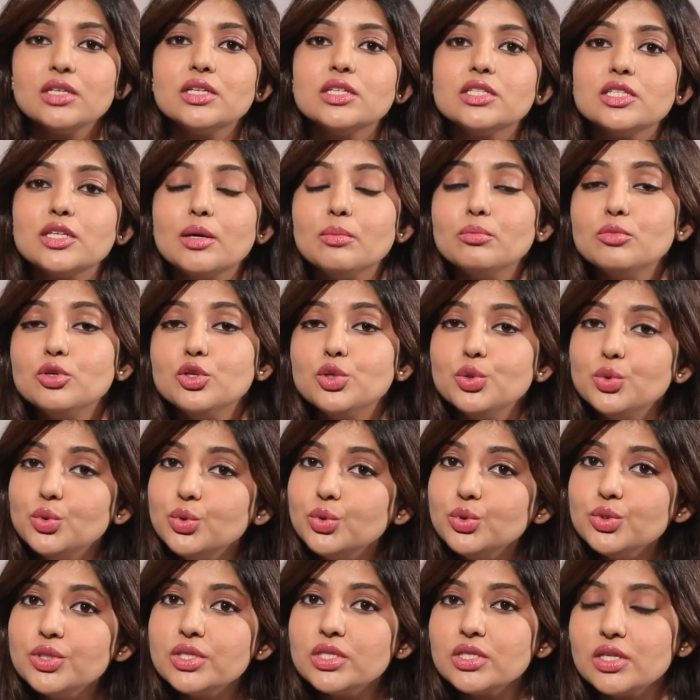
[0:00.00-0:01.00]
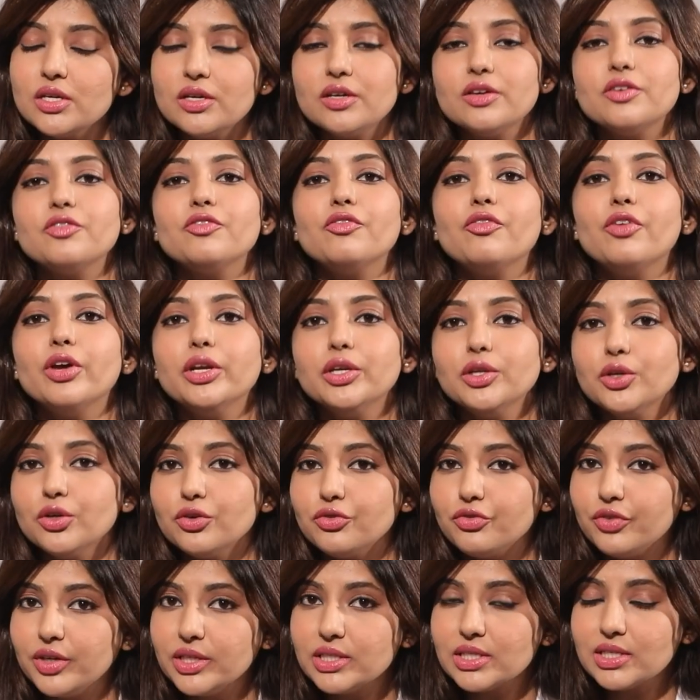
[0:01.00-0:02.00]
some do's when you're
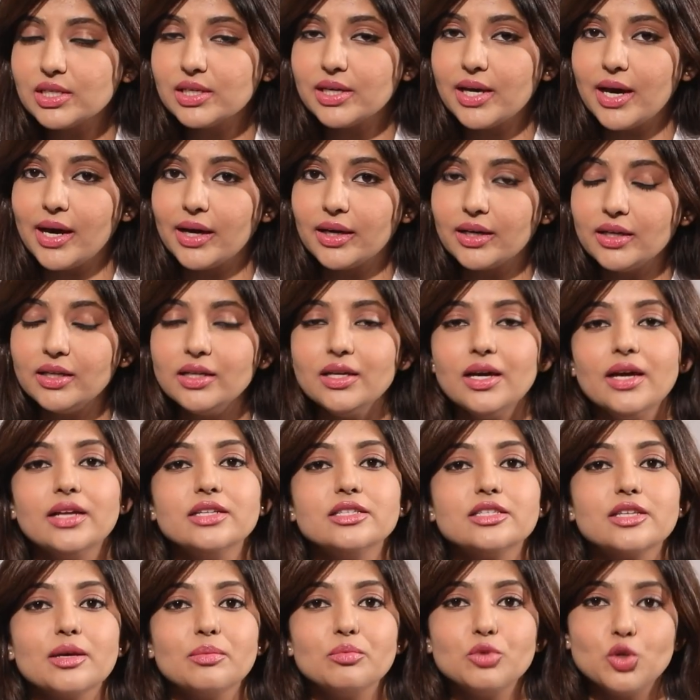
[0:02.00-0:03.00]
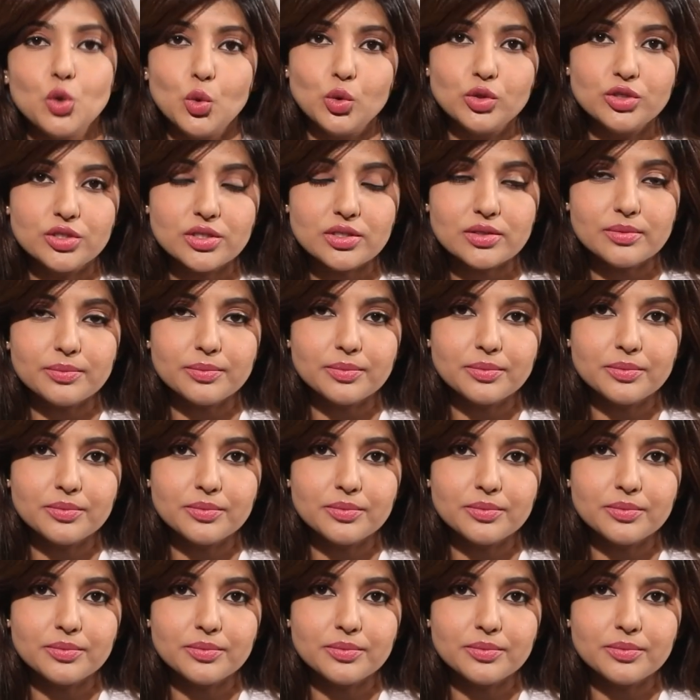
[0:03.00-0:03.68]
facing acne and some don'ts.